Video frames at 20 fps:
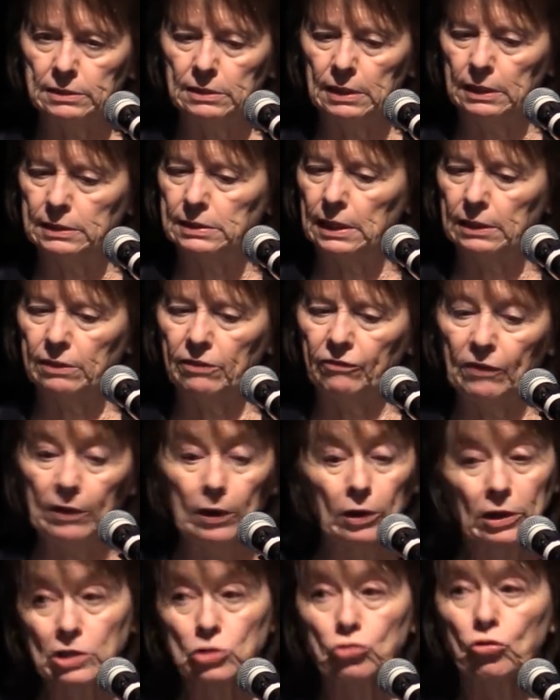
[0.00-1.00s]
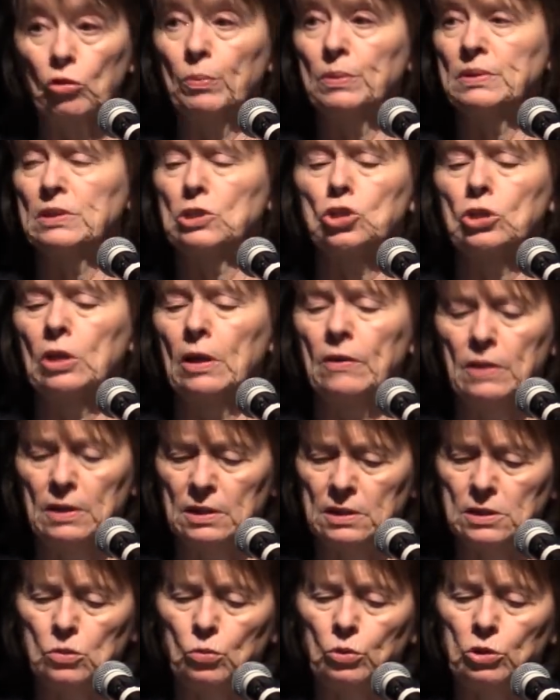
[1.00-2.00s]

I, take a very extreme position on this,